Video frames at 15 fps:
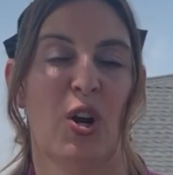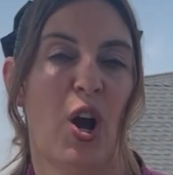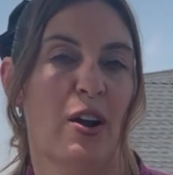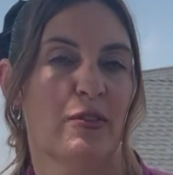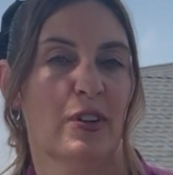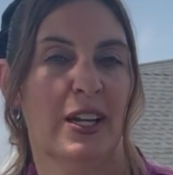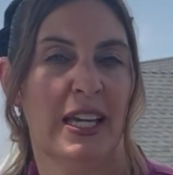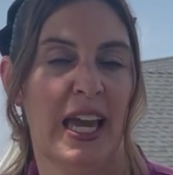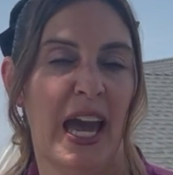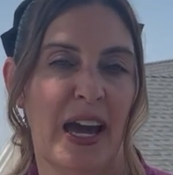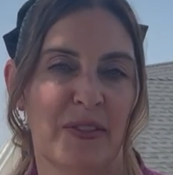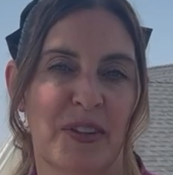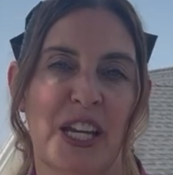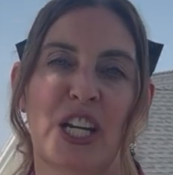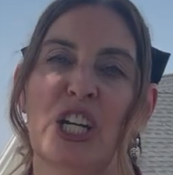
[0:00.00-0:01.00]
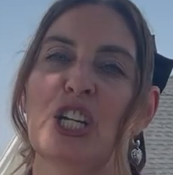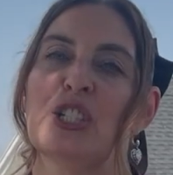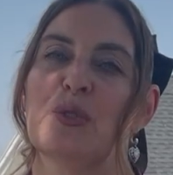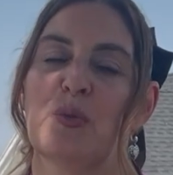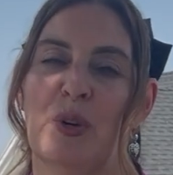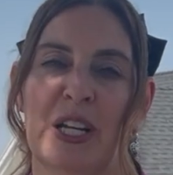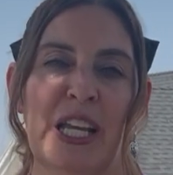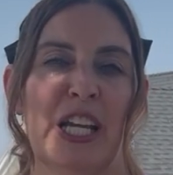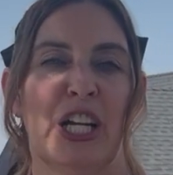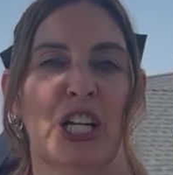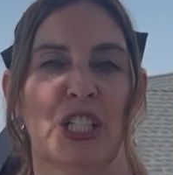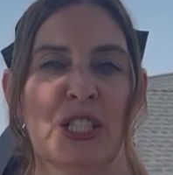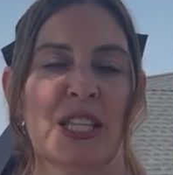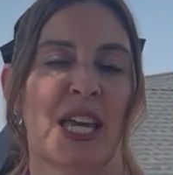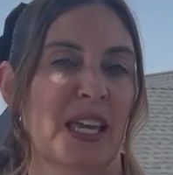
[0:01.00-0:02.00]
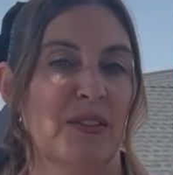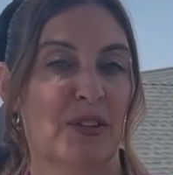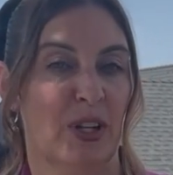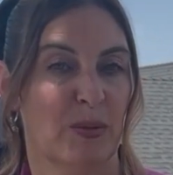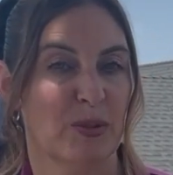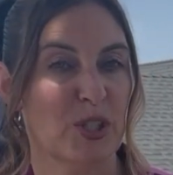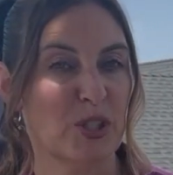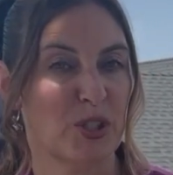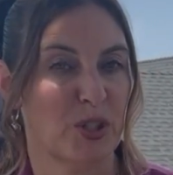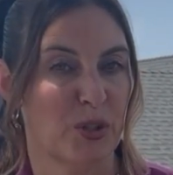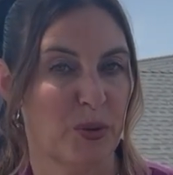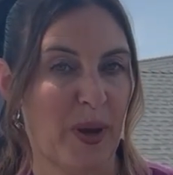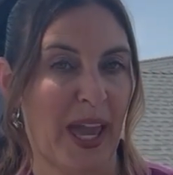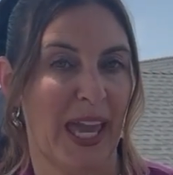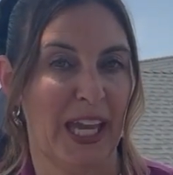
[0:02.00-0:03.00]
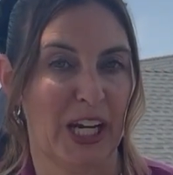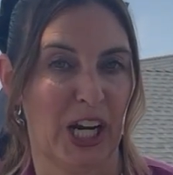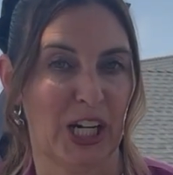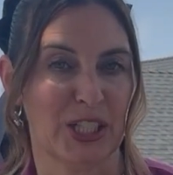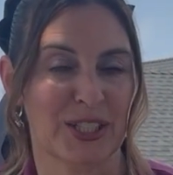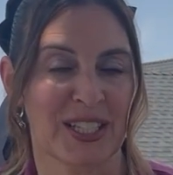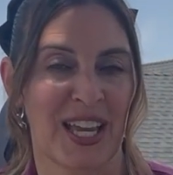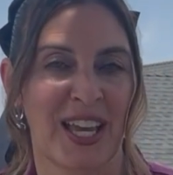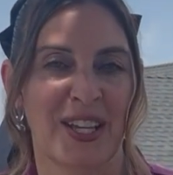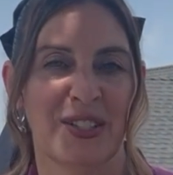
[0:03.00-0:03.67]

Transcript: that are offering half acres, 1 acres, even up to 2 acres.